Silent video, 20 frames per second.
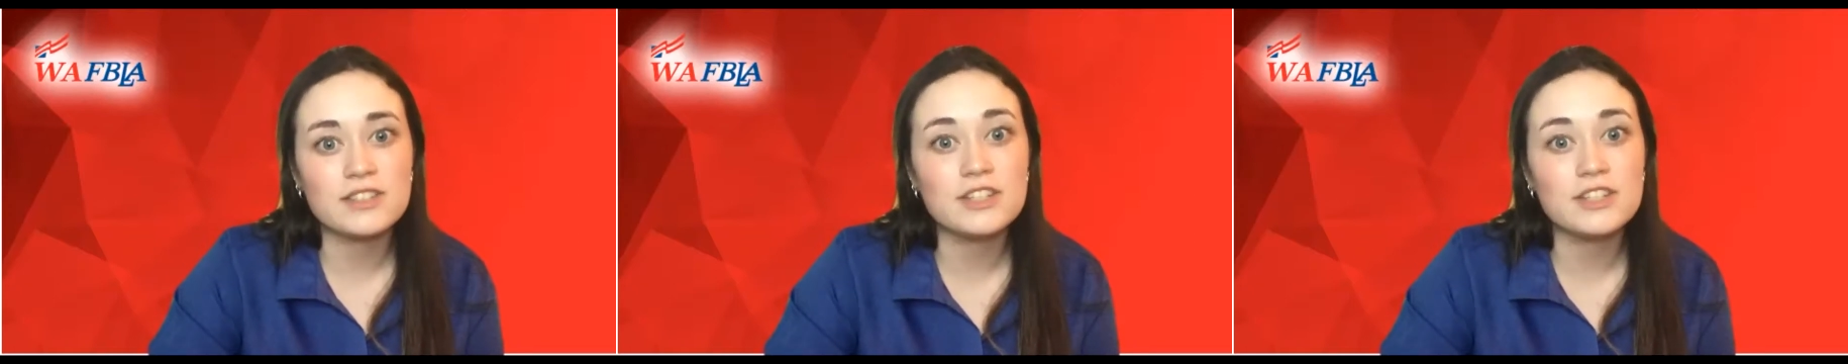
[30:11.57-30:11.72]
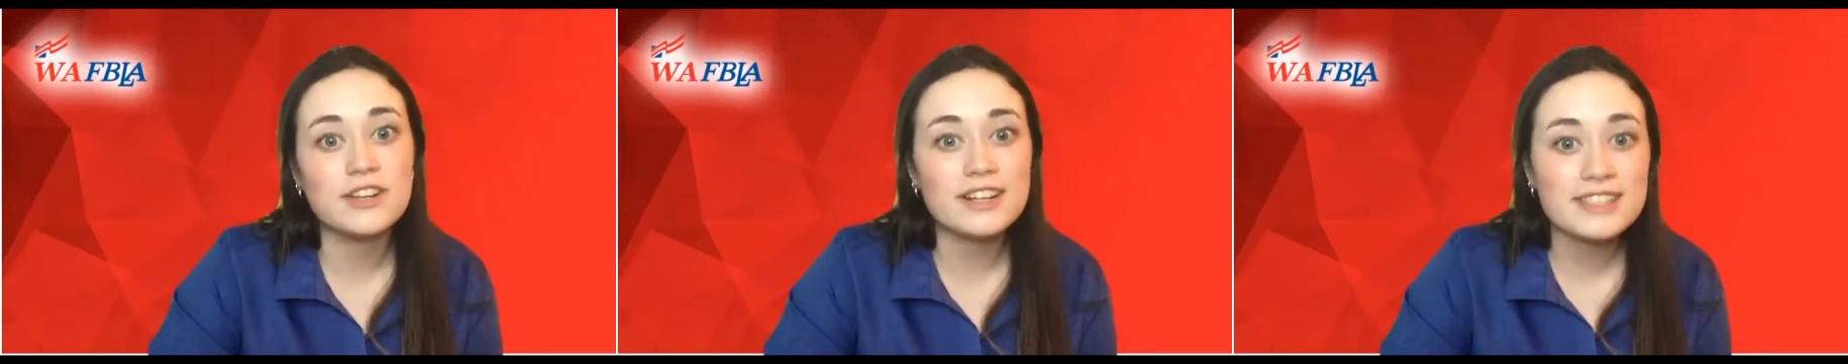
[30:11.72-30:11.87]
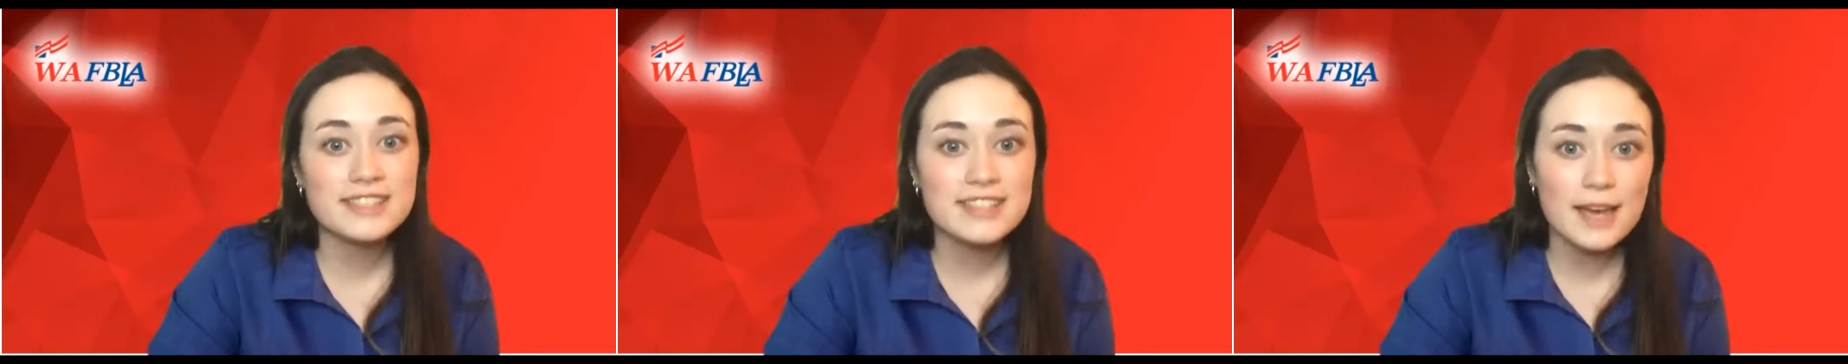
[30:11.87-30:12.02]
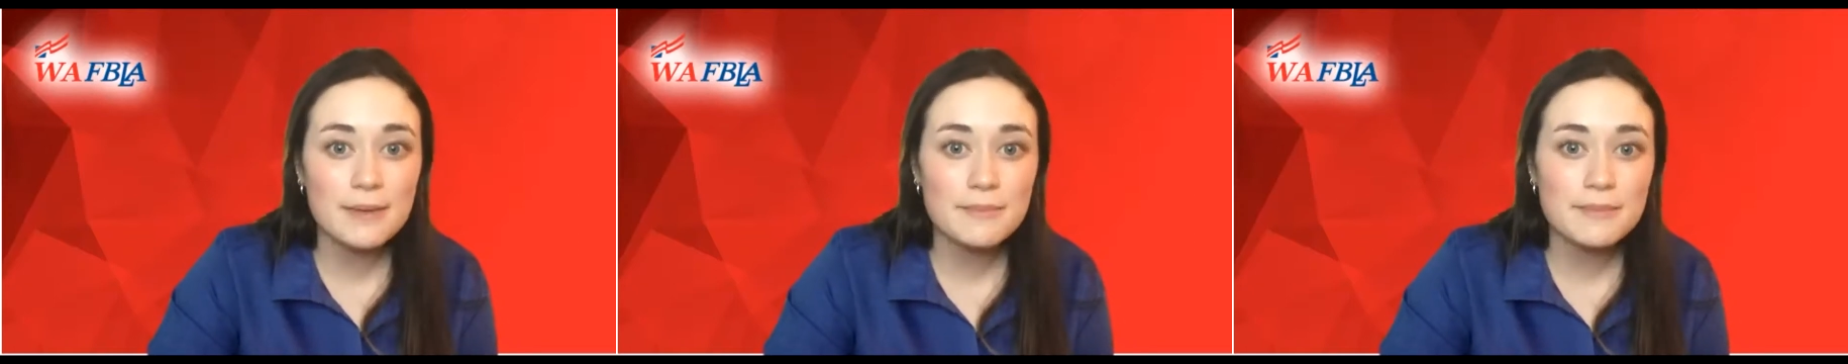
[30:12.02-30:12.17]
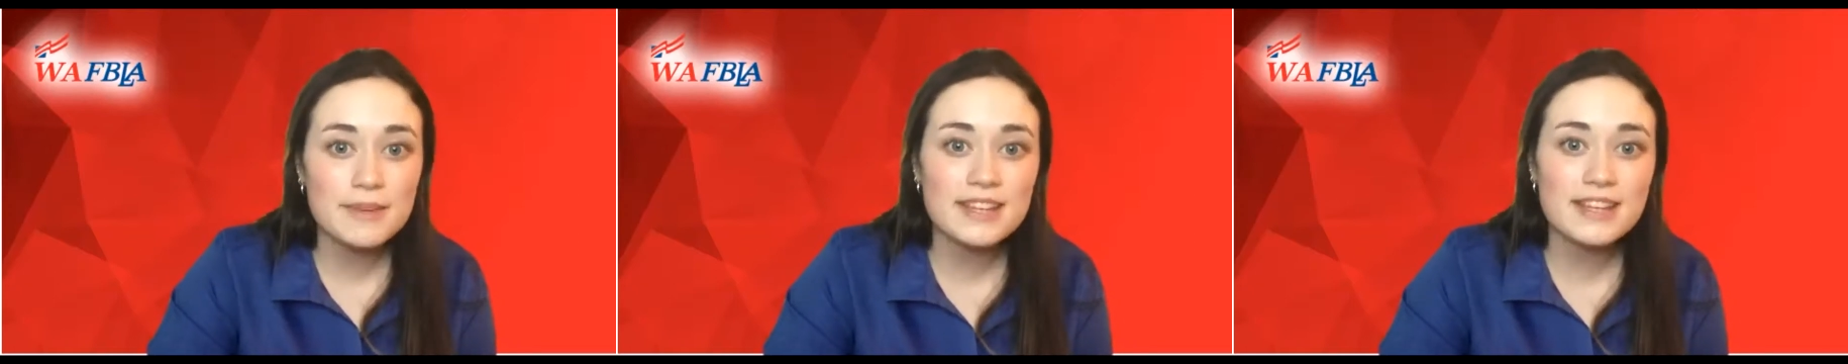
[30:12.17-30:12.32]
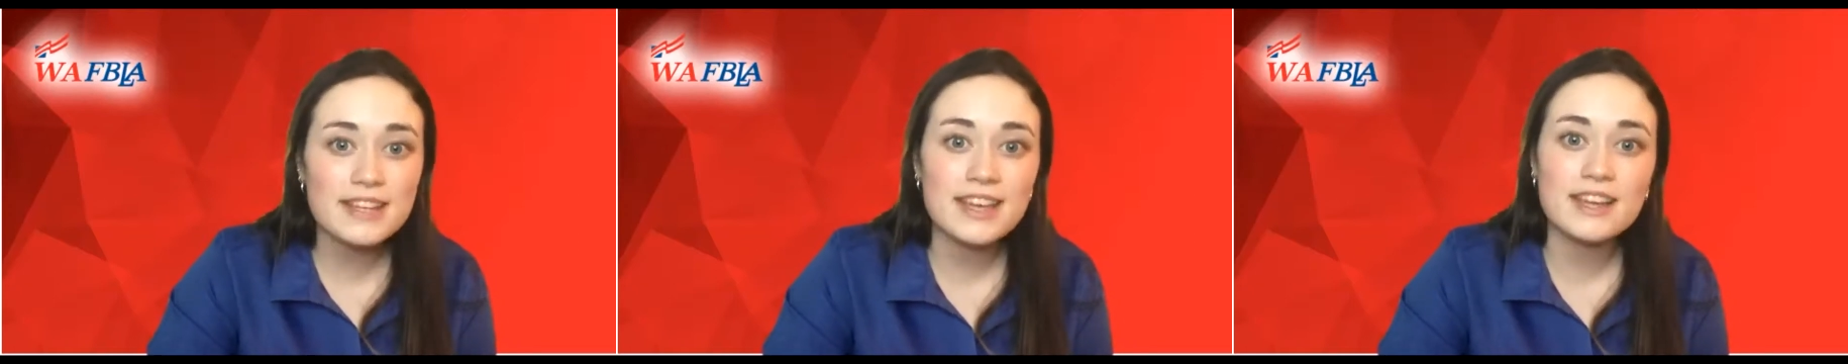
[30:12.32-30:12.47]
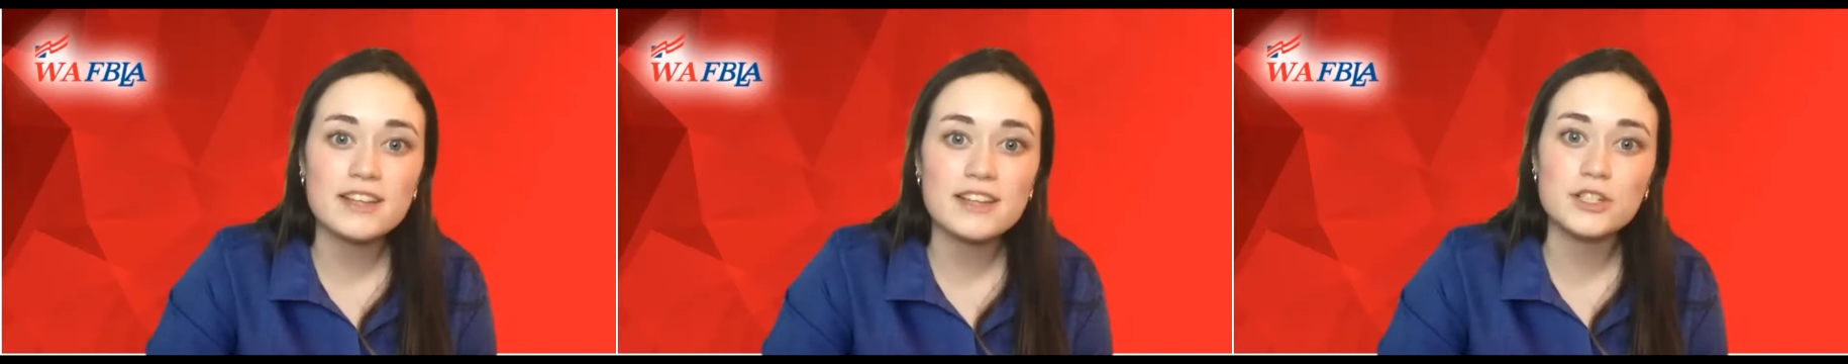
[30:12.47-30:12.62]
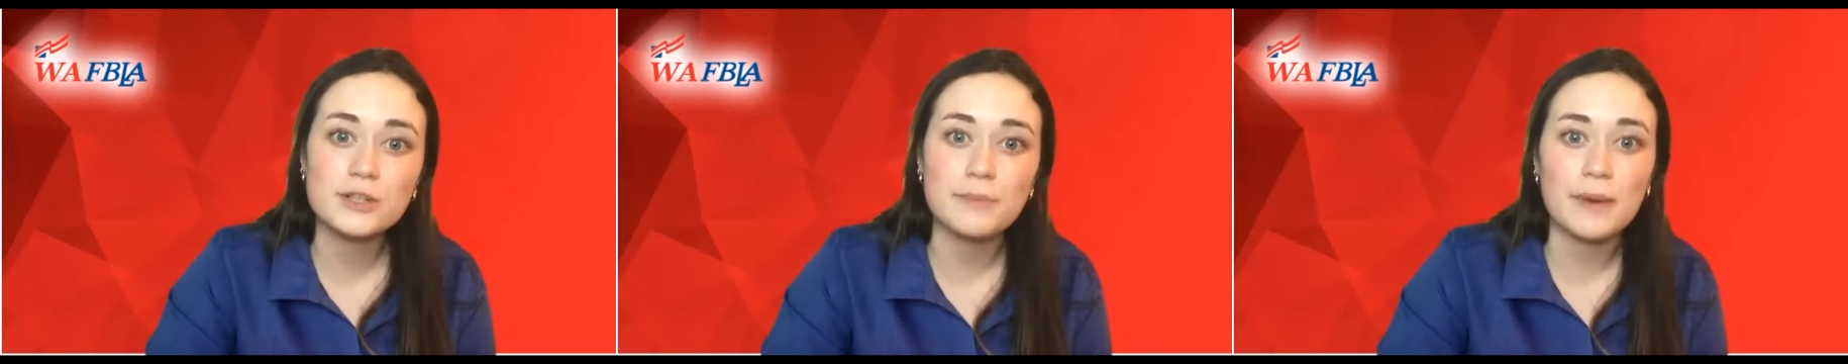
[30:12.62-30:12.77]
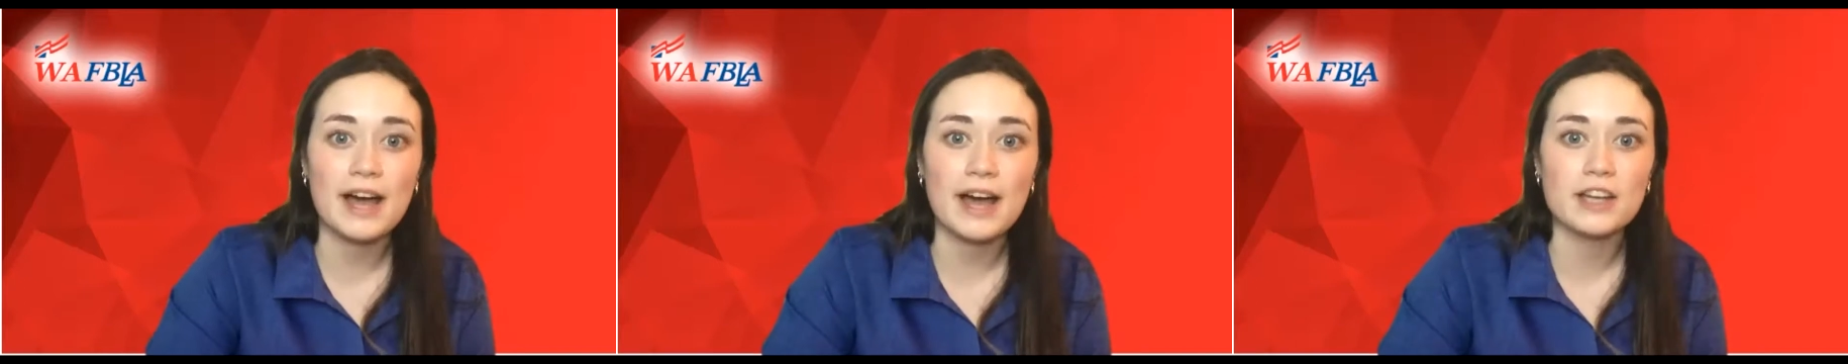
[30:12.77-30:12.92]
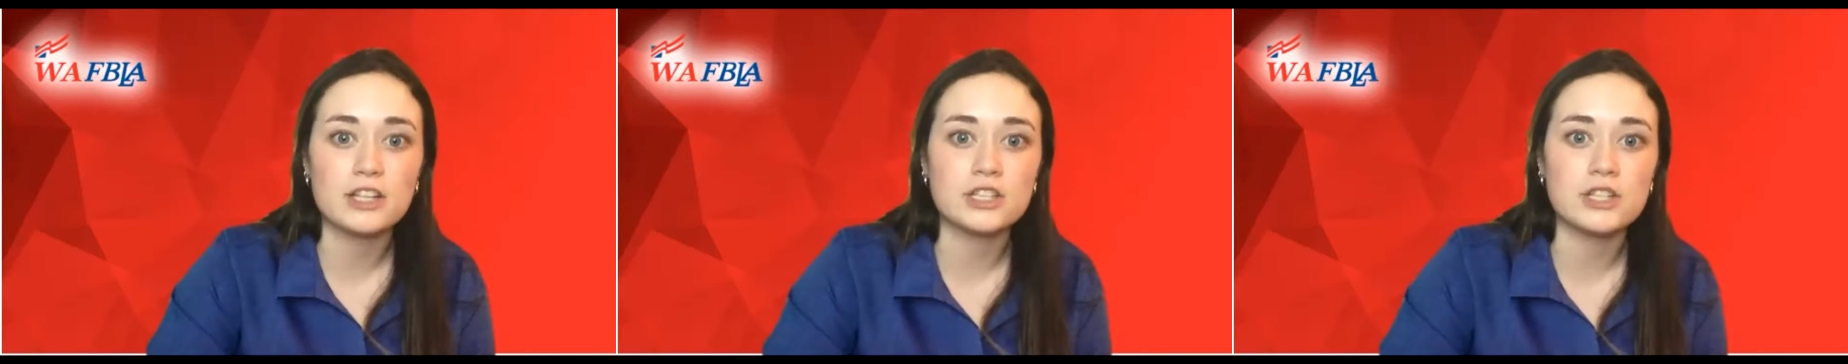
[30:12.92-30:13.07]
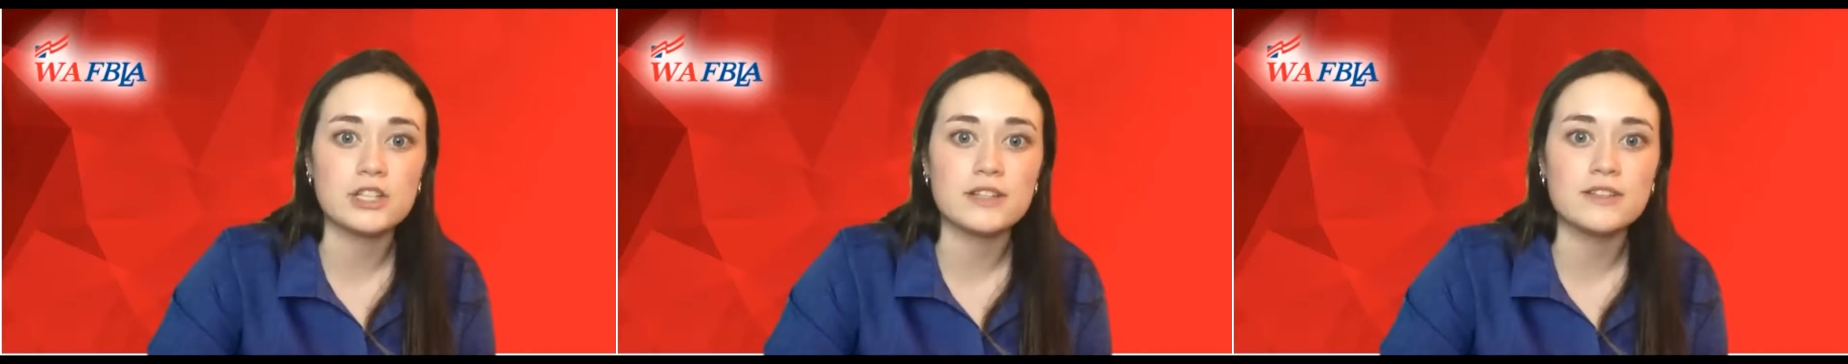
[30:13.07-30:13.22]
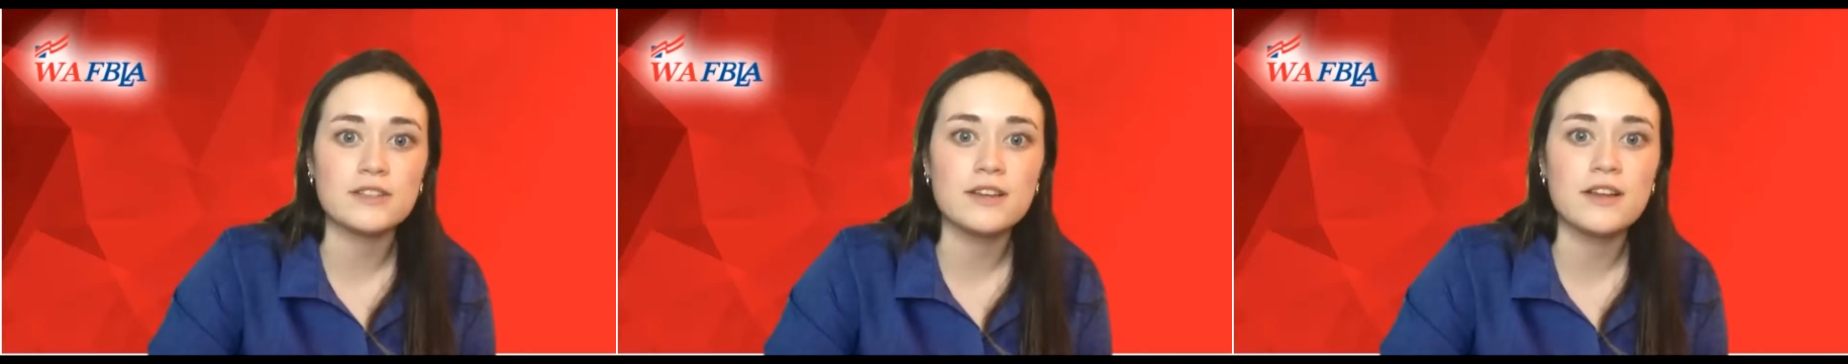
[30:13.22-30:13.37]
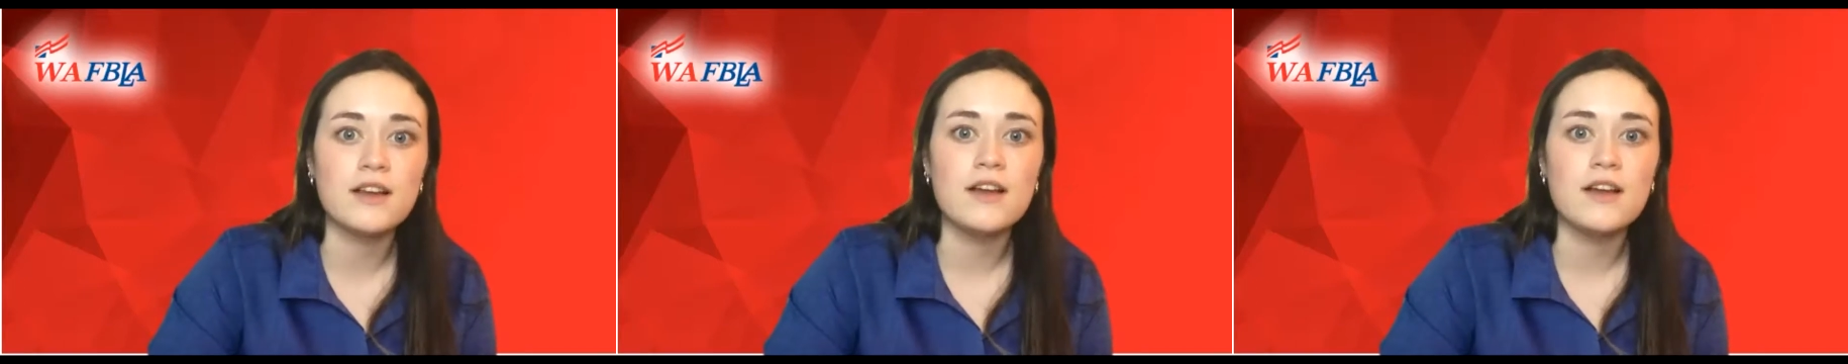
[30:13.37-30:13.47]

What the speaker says: your excitement, and your passion.